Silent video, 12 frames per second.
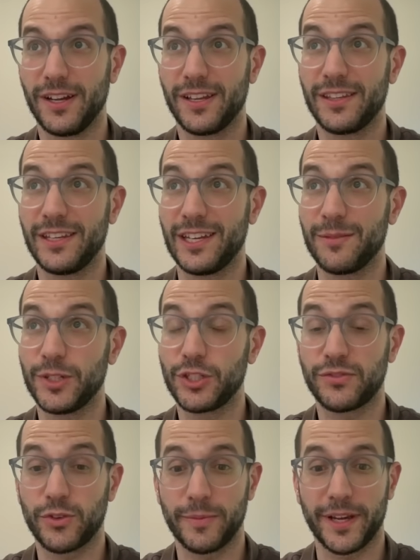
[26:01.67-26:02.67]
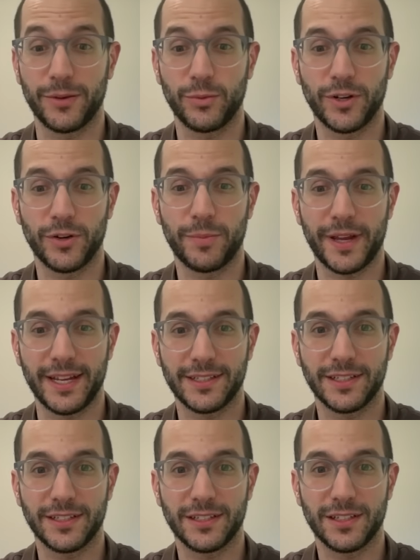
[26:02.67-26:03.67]
the image format we were
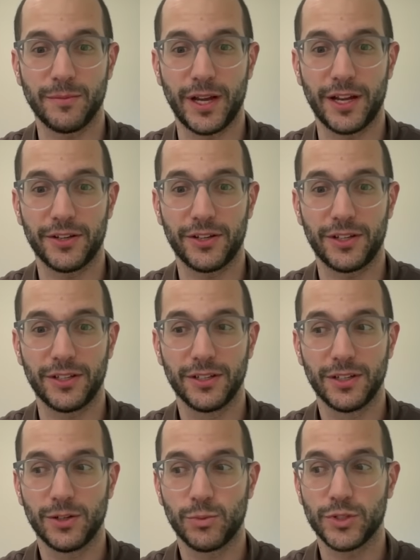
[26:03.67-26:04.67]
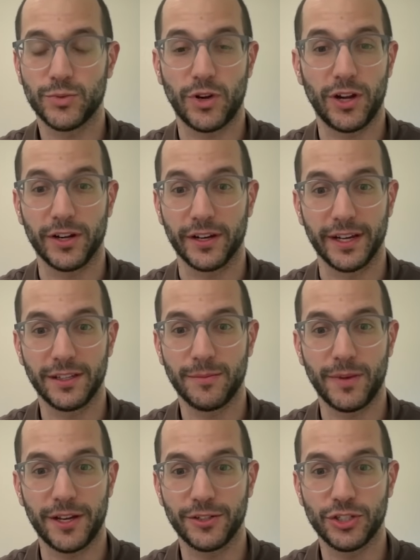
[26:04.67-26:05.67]
passing to the model was wrong, and the
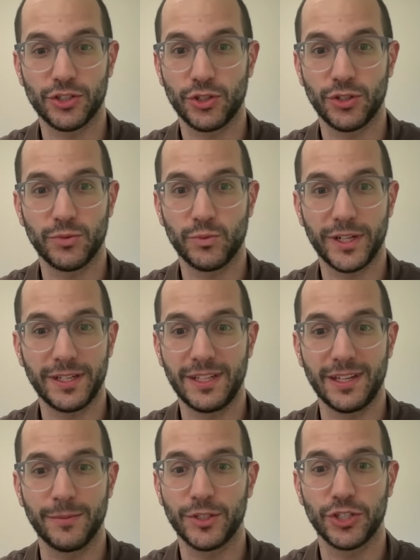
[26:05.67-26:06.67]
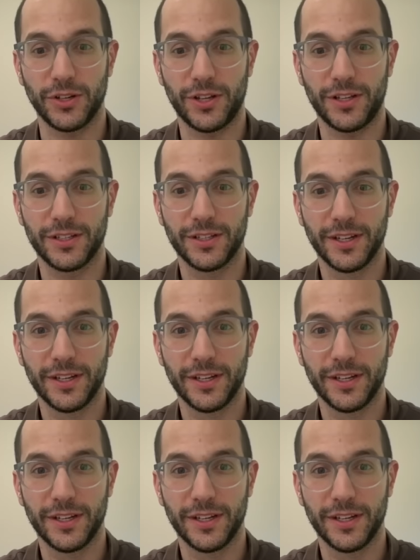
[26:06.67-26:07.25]
model just couldn't read the image at all.